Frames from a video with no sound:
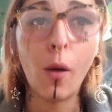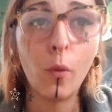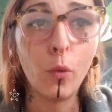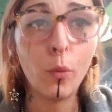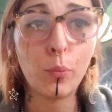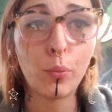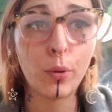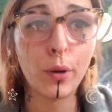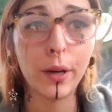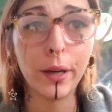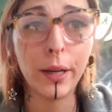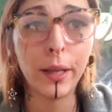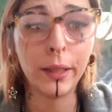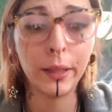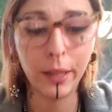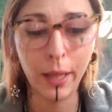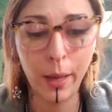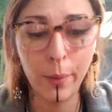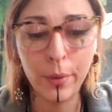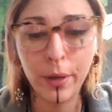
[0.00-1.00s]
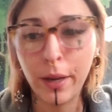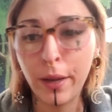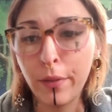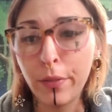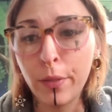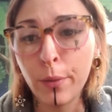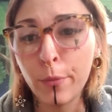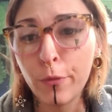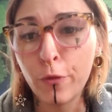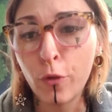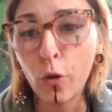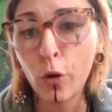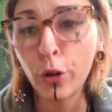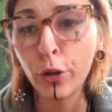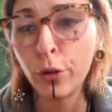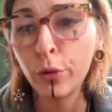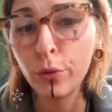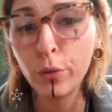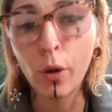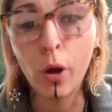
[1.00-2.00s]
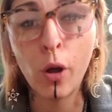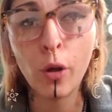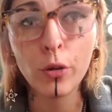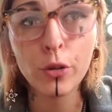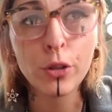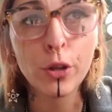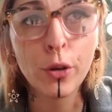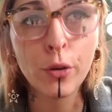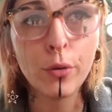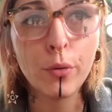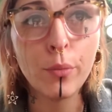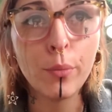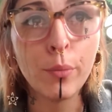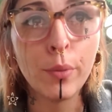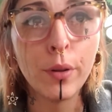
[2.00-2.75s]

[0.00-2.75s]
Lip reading: I will print and laminate them for you also,